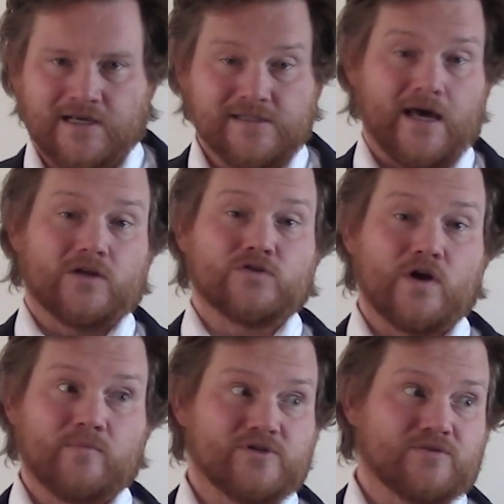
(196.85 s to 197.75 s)
Donald
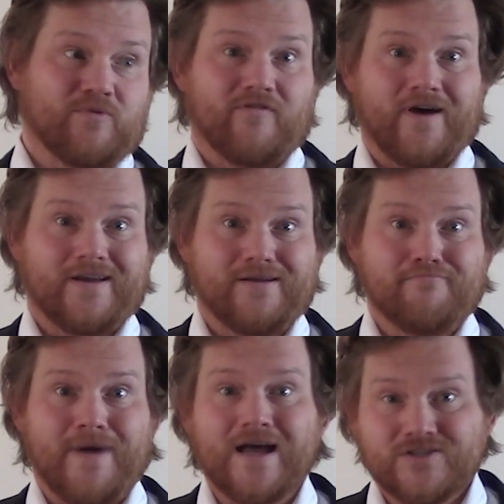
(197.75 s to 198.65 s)
Trump just provided a
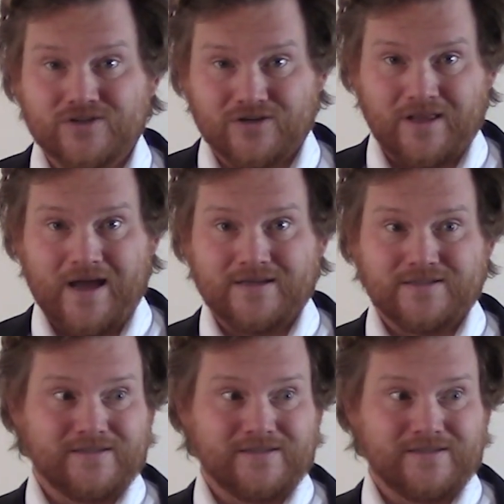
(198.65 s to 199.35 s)
masterclass